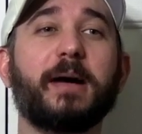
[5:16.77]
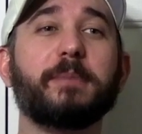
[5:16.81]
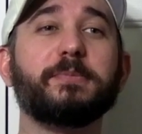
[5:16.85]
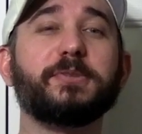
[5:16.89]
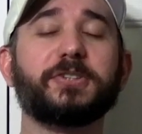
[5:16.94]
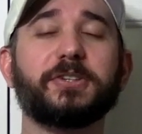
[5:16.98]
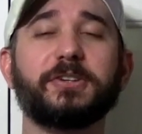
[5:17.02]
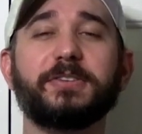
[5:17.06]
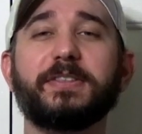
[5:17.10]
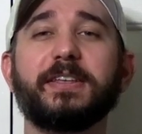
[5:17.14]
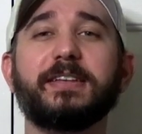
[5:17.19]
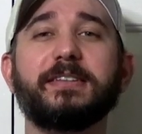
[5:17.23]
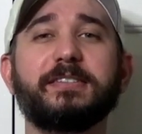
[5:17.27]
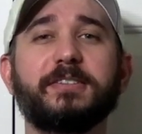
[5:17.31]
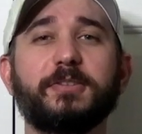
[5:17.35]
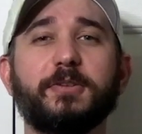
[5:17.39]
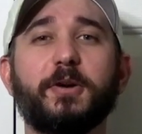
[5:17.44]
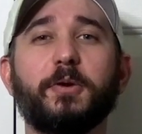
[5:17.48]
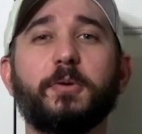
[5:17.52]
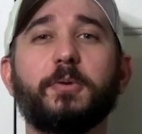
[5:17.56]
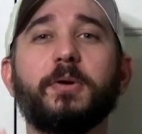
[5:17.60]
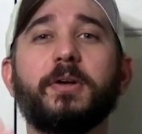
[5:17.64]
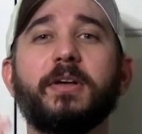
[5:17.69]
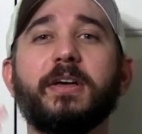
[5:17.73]
I'm sure that,
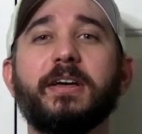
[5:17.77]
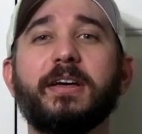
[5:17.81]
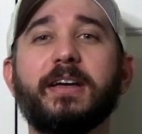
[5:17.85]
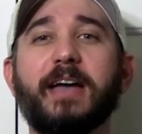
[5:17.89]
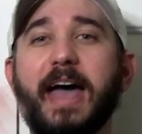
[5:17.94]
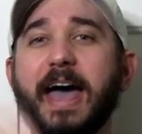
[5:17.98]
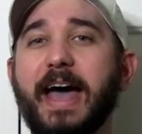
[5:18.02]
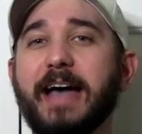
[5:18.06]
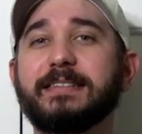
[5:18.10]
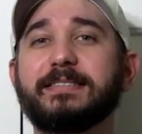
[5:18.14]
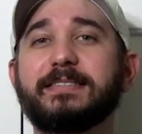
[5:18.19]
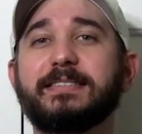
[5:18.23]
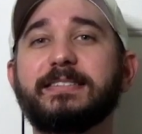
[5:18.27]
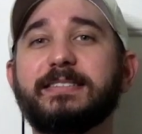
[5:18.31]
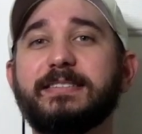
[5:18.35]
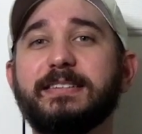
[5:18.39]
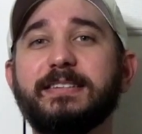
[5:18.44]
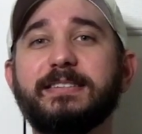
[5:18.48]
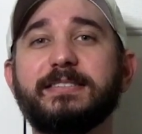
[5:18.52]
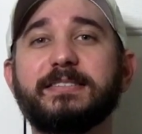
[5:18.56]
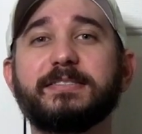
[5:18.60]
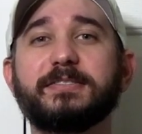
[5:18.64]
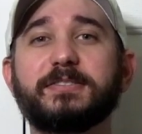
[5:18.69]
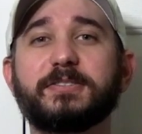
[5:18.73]
as the
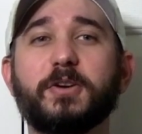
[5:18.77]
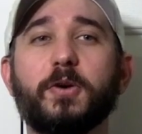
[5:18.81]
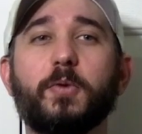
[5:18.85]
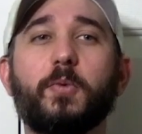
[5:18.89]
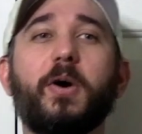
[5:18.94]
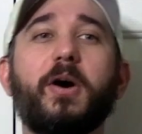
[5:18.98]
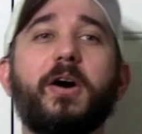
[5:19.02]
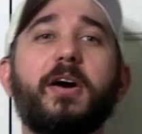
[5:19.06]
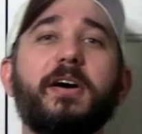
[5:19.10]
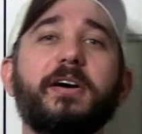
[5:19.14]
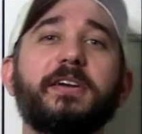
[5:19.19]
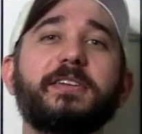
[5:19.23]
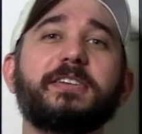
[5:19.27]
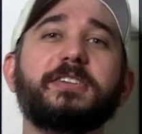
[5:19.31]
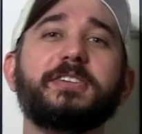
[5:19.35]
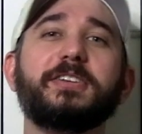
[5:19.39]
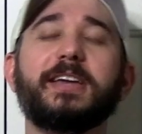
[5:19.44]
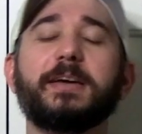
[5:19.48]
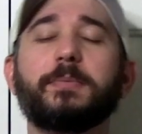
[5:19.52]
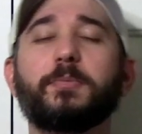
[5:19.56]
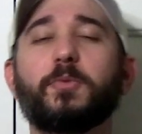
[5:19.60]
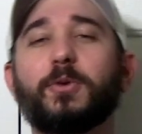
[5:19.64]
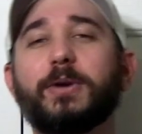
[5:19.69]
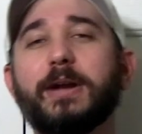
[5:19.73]
seasons go on and you
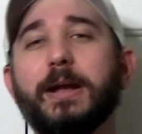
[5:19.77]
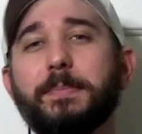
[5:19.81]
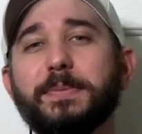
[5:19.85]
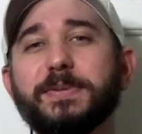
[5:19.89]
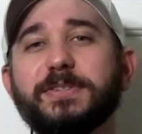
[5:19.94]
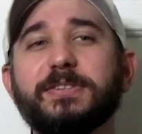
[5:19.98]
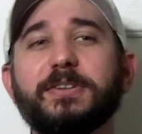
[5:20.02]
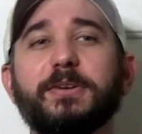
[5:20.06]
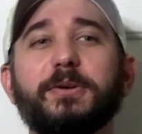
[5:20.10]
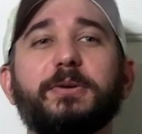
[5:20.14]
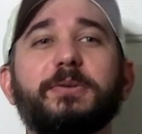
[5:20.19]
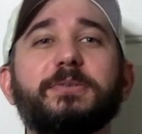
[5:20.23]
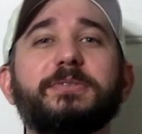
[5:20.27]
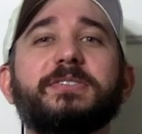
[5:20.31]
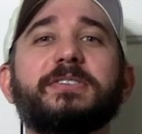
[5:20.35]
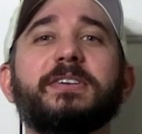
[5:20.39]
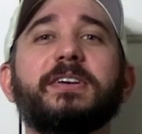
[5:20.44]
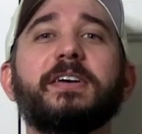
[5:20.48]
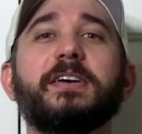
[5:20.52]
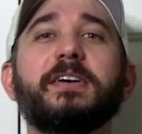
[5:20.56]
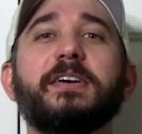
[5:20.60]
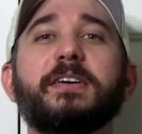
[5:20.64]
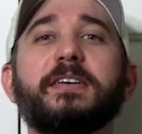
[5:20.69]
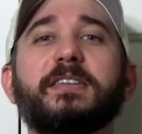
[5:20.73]
get more episodes,
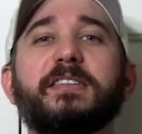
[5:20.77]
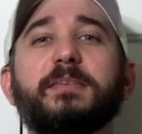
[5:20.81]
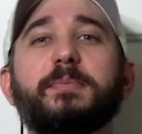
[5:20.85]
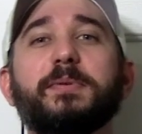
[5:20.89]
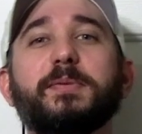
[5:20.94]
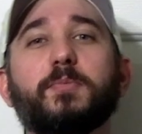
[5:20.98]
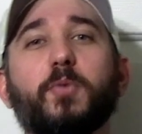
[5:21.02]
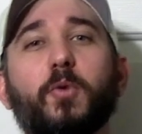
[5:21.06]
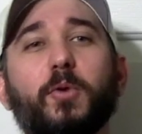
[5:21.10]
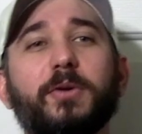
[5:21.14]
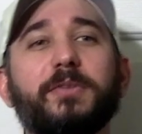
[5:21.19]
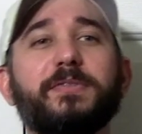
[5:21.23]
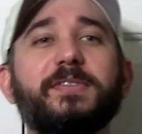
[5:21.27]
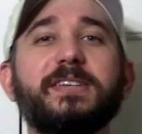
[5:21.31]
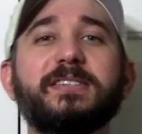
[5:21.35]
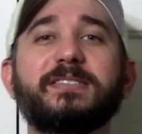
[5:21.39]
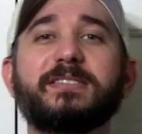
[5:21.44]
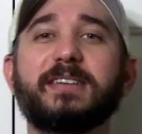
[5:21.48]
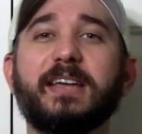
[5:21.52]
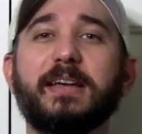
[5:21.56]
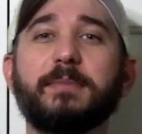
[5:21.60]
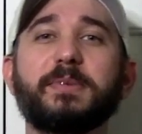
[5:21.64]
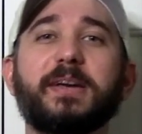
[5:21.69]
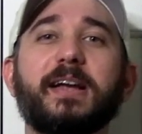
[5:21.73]
there'll be more of these
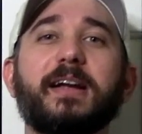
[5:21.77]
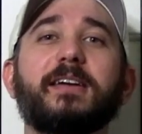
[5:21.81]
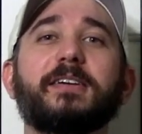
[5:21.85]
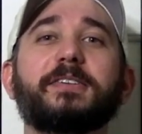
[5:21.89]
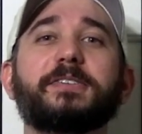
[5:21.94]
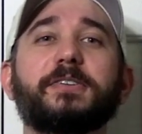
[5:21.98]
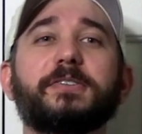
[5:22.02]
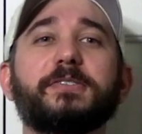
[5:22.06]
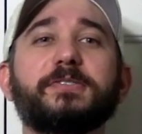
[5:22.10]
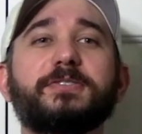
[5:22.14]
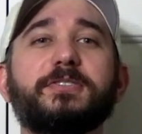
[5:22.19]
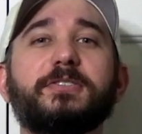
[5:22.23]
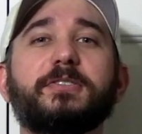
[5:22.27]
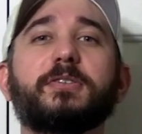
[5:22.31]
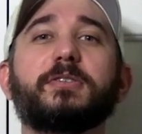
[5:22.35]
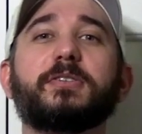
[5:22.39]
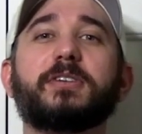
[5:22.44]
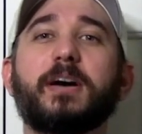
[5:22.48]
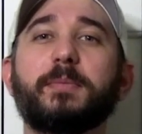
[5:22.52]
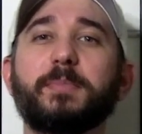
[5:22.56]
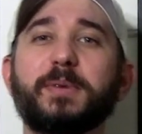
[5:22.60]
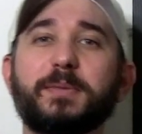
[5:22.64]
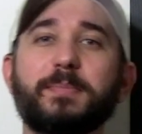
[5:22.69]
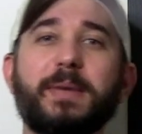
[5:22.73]
same characters,
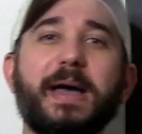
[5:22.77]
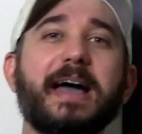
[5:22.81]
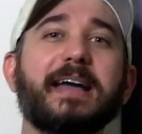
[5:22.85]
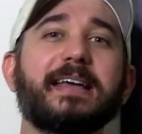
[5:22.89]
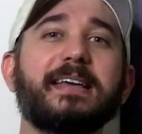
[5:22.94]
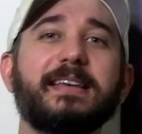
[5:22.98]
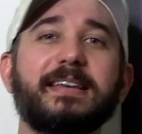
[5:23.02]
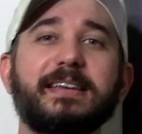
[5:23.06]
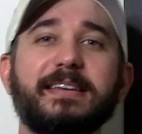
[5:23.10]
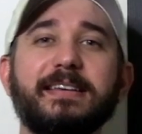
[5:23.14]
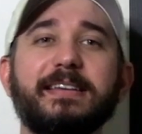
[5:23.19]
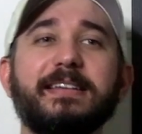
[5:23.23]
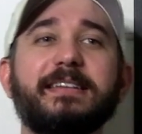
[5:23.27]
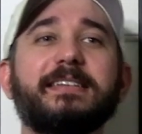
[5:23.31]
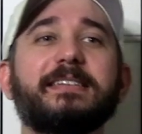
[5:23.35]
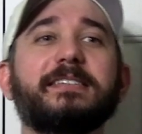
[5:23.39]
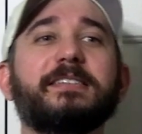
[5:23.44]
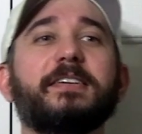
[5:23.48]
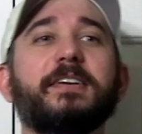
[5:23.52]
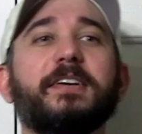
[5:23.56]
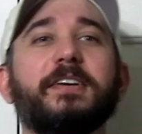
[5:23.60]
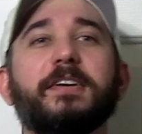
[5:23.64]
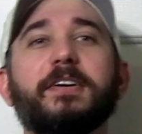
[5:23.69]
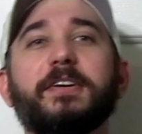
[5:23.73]
coming back in
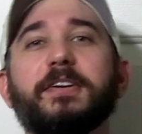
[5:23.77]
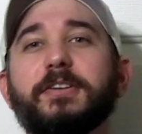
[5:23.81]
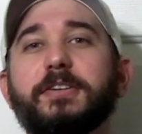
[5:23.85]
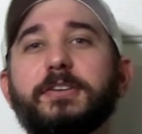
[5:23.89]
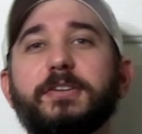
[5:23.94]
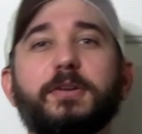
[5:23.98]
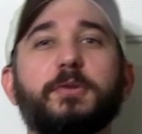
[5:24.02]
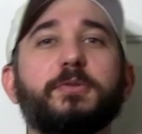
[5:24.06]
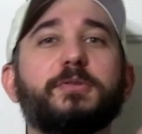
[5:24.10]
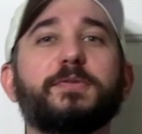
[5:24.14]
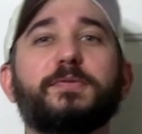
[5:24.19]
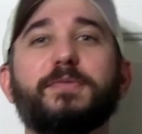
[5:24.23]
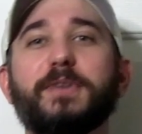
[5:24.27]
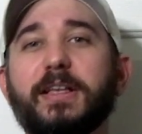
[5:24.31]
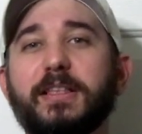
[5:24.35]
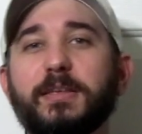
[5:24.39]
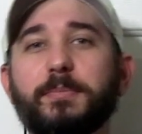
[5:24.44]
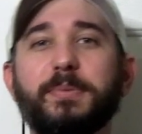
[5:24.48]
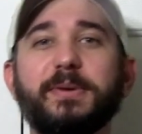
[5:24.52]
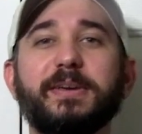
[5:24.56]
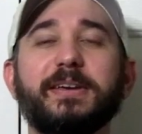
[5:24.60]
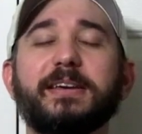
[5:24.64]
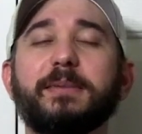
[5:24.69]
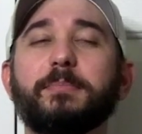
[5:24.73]
and,
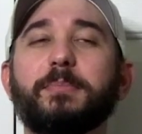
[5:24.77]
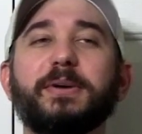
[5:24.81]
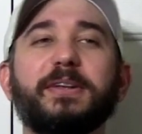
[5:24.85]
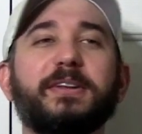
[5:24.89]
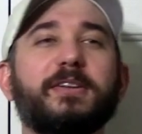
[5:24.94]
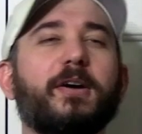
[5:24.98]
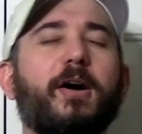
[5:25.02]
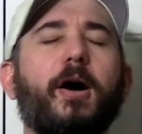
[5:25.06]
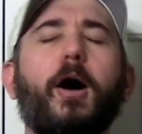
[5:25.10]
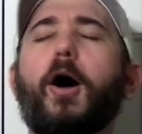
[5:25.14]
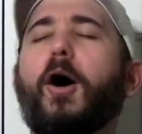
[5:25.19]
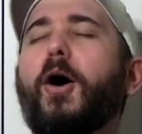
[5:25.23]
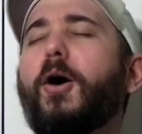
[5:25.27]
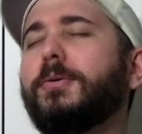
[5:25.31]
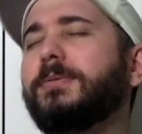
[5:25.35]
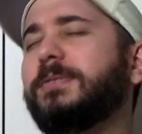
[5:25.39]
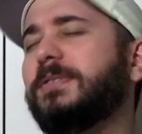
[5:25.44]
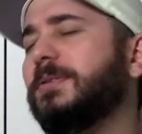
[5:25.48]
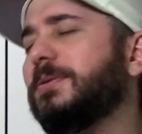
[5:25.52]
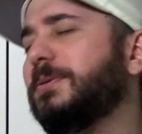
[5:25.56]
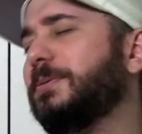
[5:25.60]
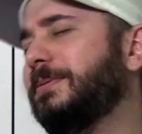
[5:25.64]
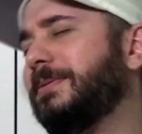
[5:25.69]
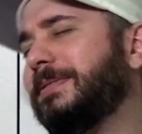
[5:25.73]
developing. But, oh,
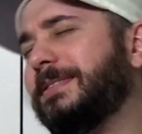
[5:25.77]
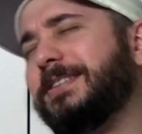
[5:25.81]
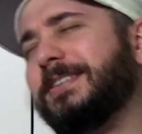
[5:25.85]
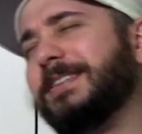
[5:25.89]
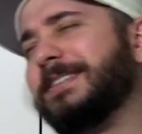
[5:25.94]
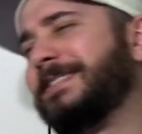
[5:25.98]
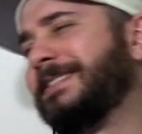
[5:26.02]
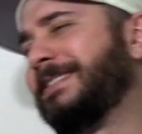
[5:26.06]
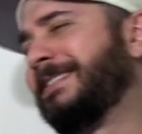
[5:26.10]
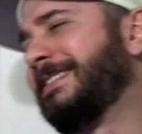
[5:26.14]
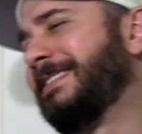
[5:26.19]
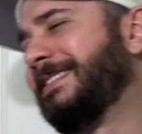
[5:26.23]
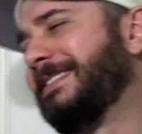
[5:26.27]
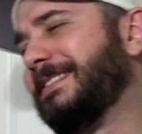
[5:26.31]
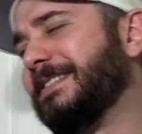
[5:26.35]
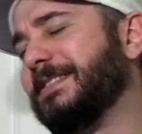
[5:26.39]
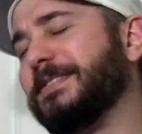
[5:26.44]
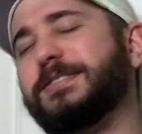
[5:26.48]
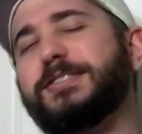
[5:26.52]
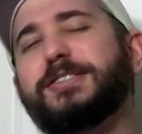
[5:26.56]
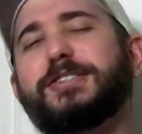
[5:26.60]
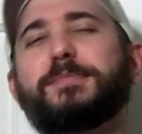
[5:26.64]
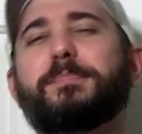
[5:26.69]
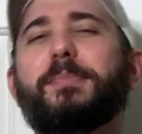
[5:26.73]
dude, just
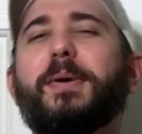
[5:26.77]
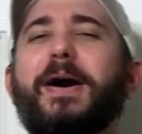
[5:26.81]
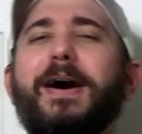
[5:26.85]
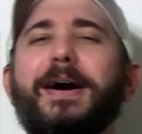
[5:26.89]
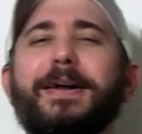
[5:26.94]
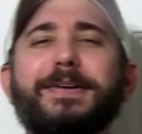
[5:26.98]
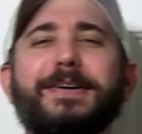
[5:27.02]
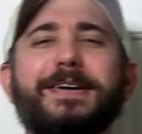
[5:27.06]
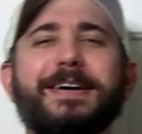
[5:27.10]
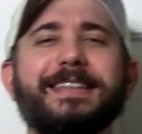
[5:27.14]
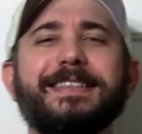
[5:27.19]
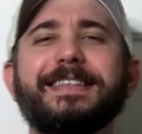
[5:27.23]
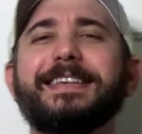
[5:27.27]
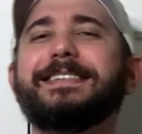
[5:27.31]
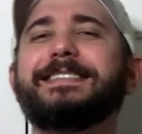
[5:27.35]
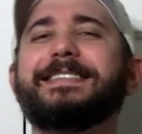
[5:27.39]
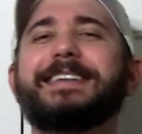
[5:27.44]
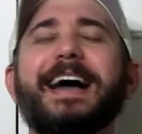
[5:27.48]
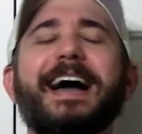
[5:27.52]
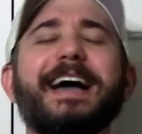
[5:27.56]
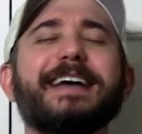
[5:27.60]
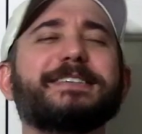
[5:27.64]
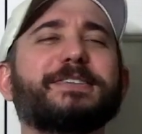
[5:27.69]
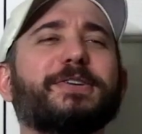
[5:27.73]
spot on. These
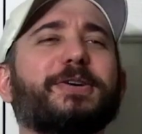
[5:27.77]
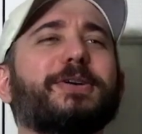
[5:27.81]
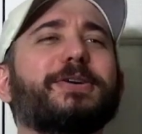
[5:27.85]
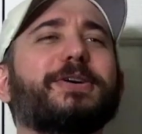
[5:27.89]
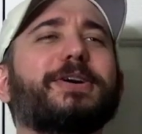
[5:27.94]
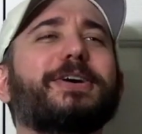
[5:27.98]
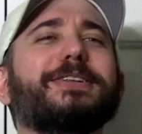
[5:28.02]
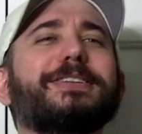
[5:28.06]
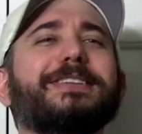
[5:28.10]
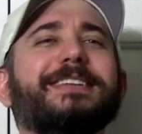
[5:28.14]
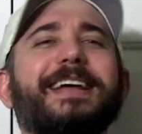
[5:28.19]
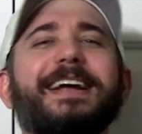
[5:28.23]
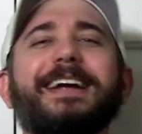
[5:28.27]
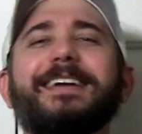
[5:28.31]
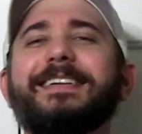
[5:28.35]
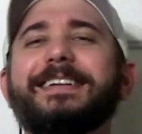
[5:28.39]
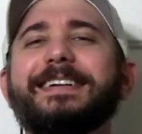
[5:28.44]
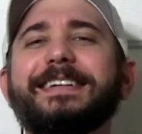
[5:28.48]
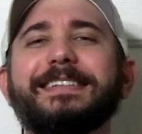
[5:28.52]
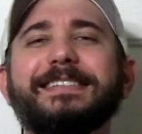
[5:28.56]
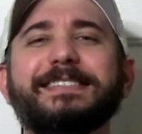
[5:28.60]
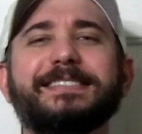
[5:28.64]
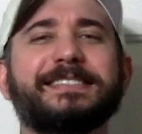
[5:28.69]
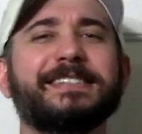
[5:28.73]
guys are
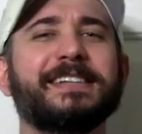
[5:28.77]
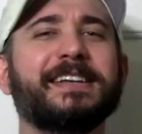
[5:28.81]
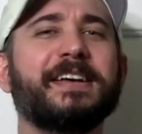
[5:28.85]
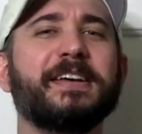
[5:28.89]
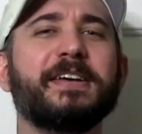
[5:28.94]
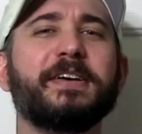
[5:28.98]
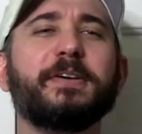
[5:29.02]
hilarious.